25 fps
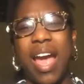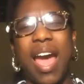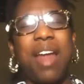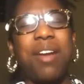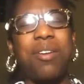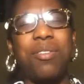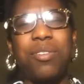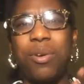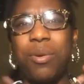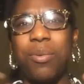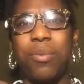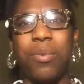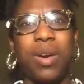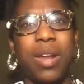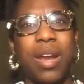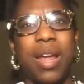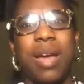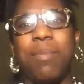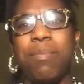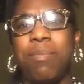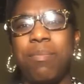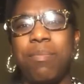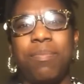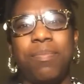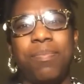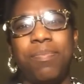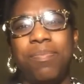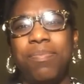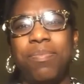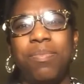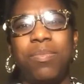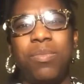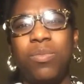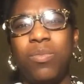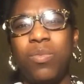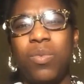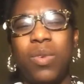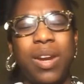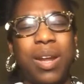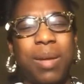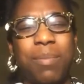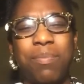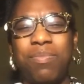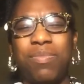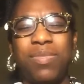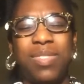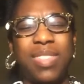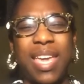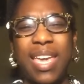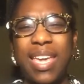I don't know what I'm
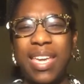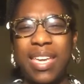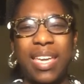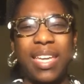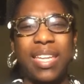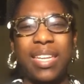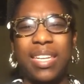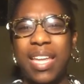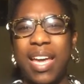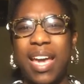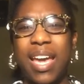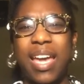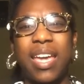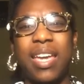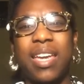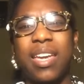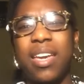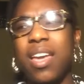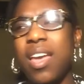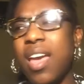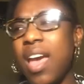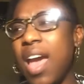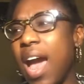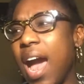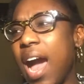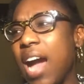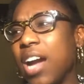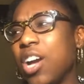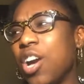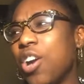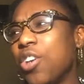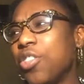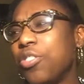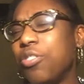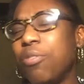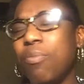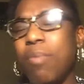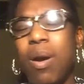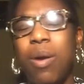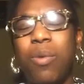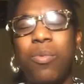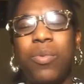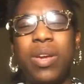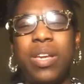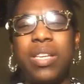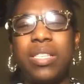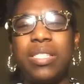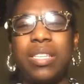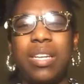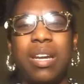thinking. Like, I go through my
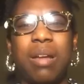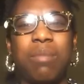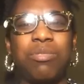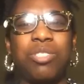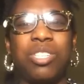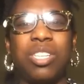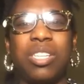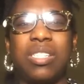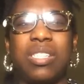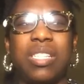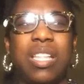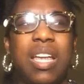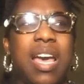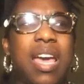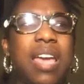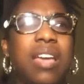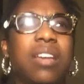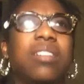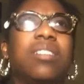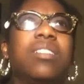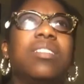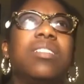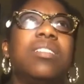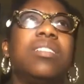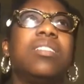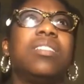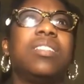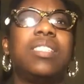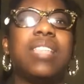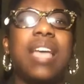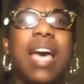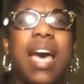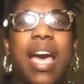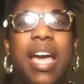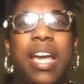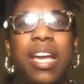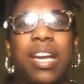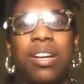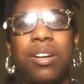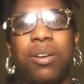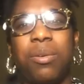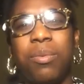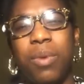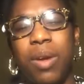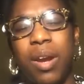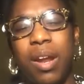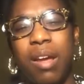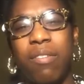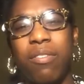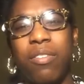weeks and I'm just like, oh, tired or
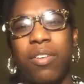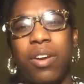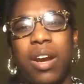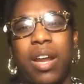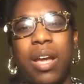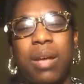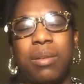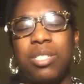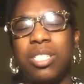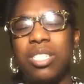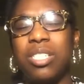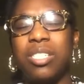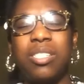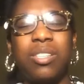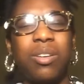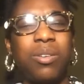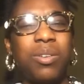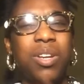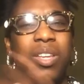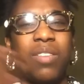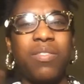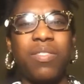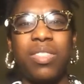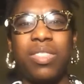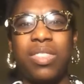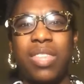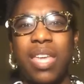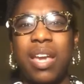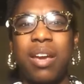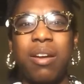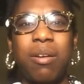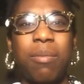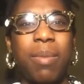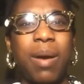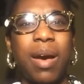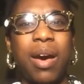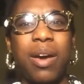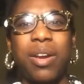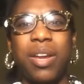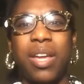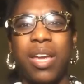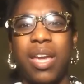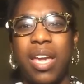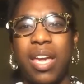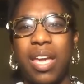whatever, and I just don't even think about it.